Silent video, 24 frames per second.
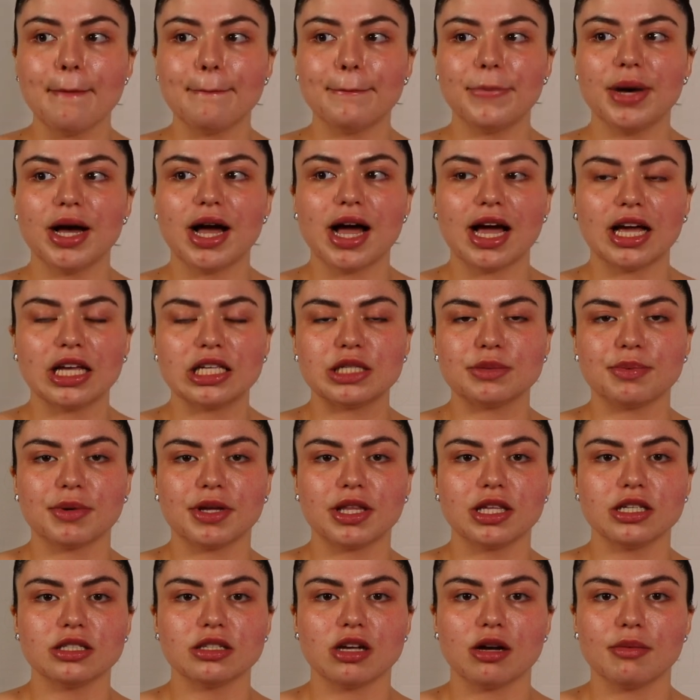But I spray
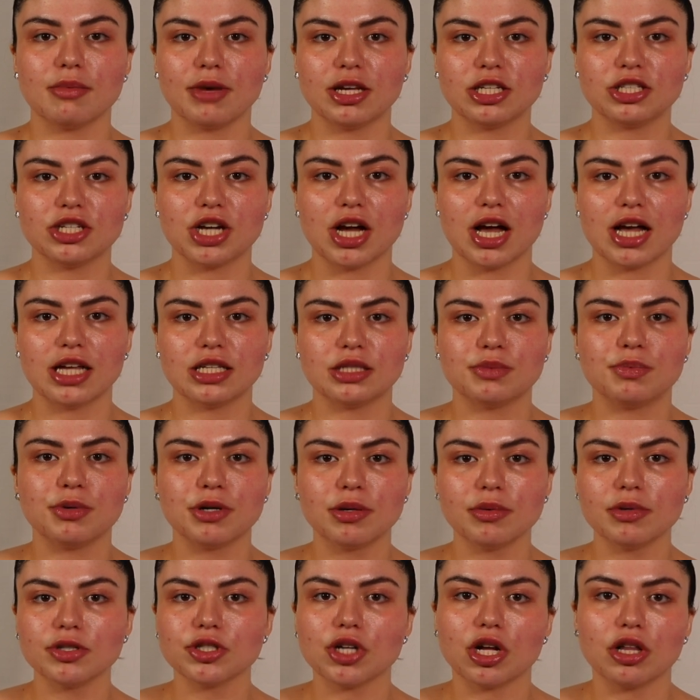this on my chest,
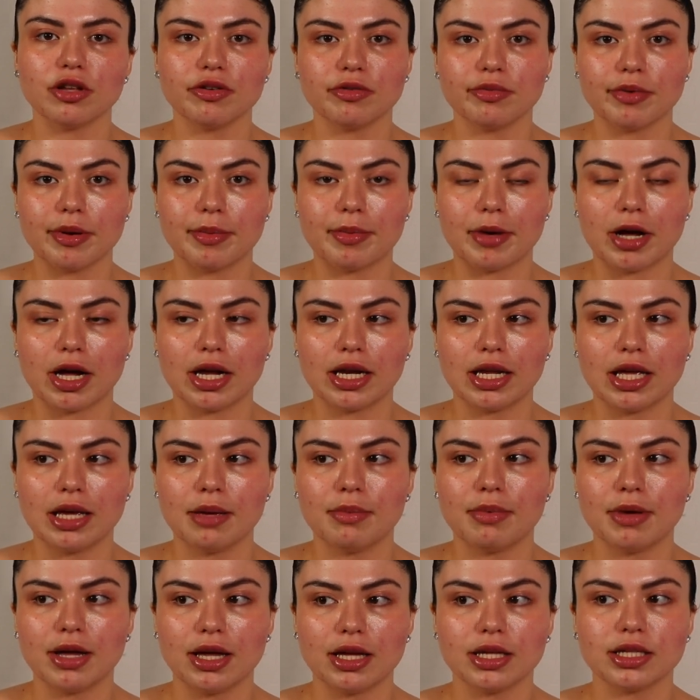pretty much all over my body,
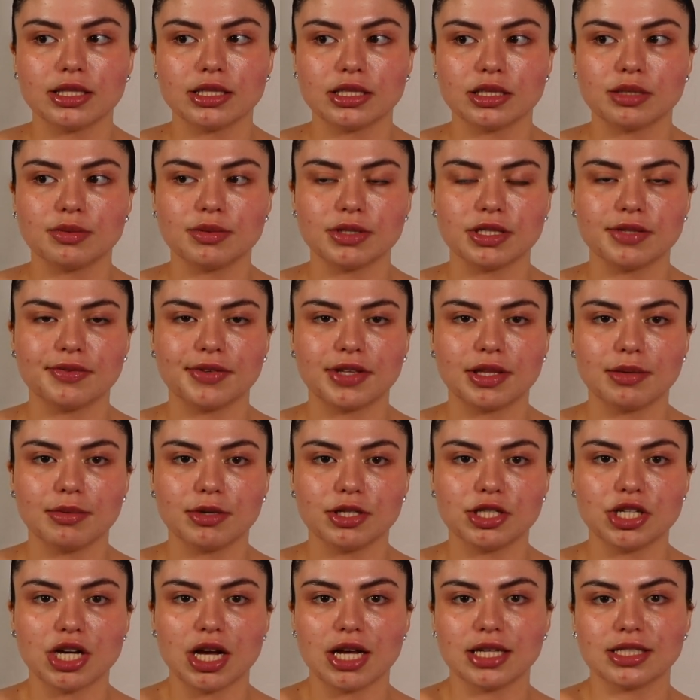but specifically my
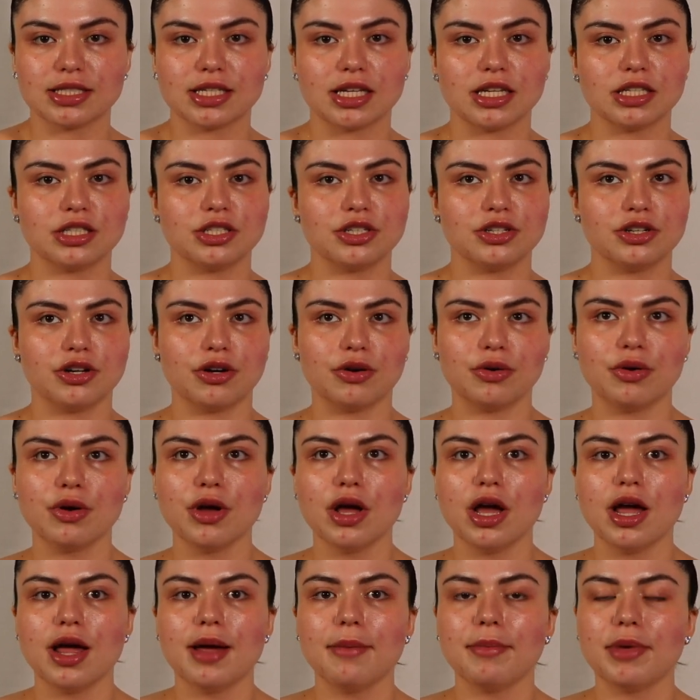chest because, you know,
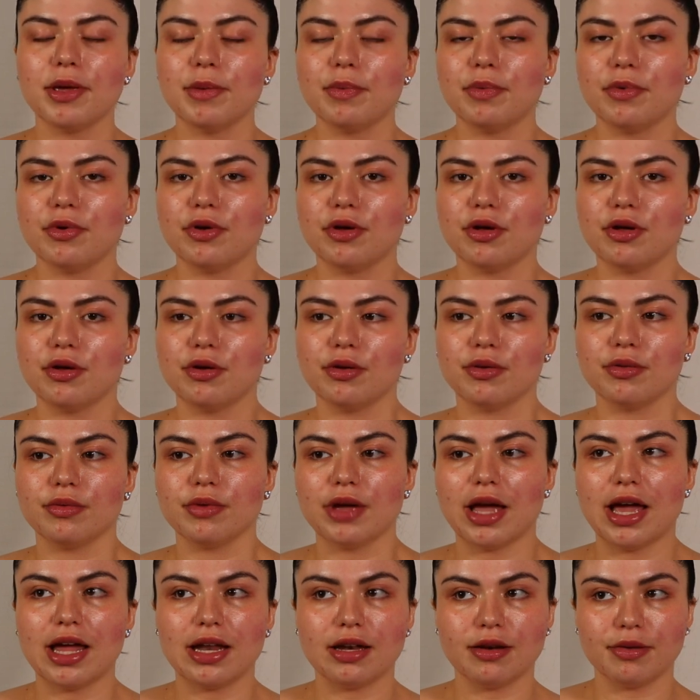people,
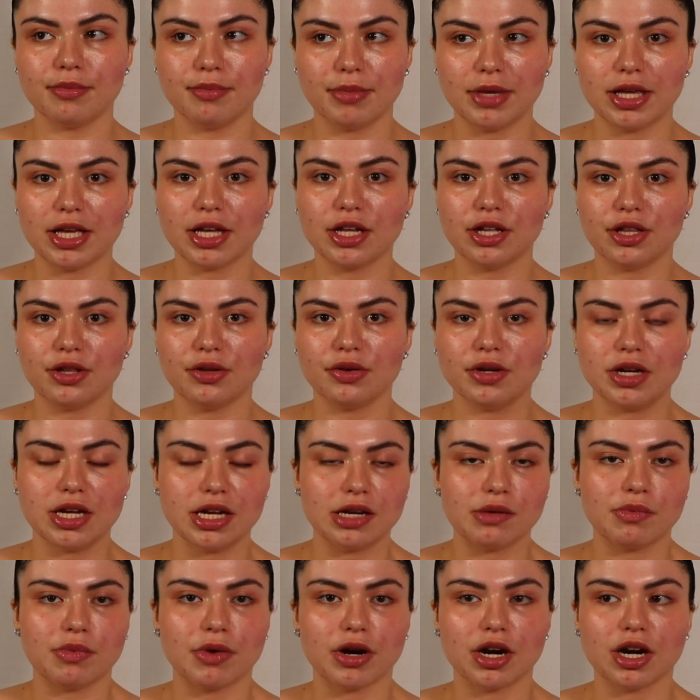and me
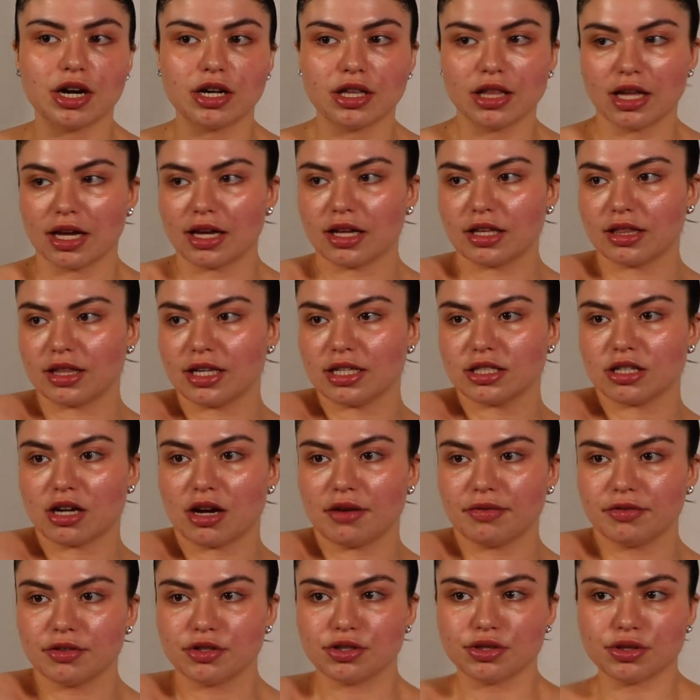included, wear like these
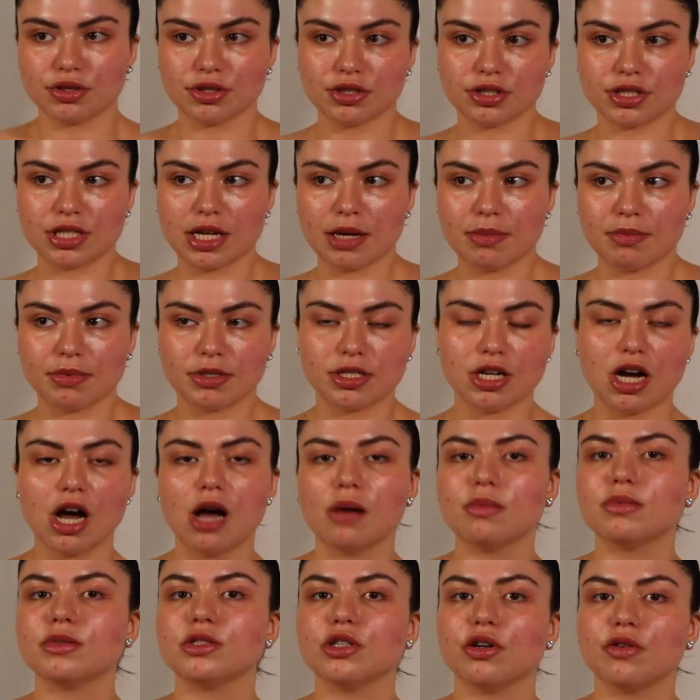off-the-shoulder type of
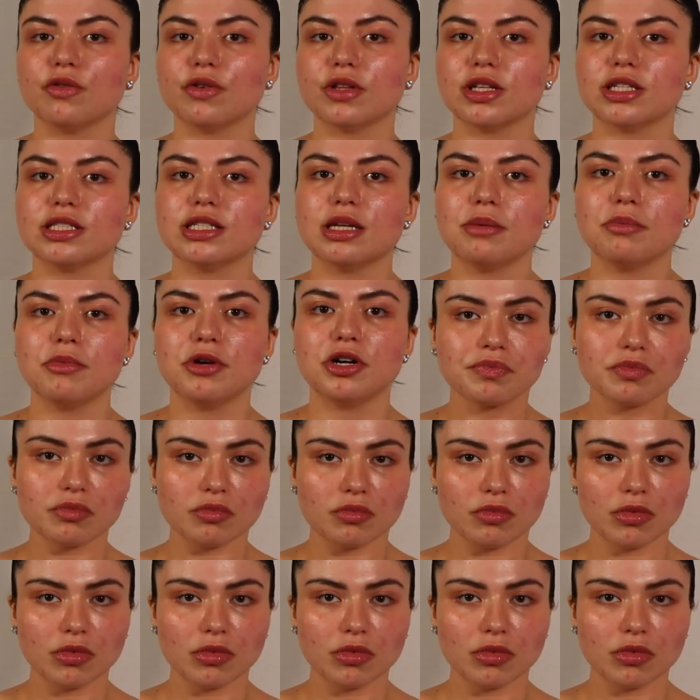tops over the summer.